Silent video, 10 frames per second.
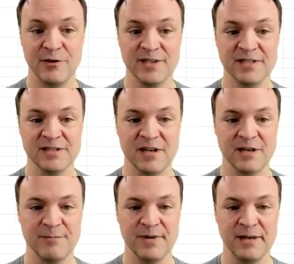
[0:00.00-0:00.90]
Now this is going
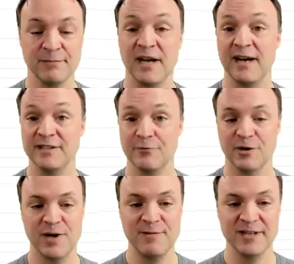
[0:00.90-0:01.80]
to give me, I said
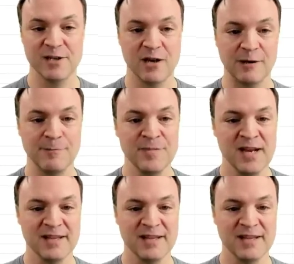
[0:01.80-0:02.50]
row, I meant column.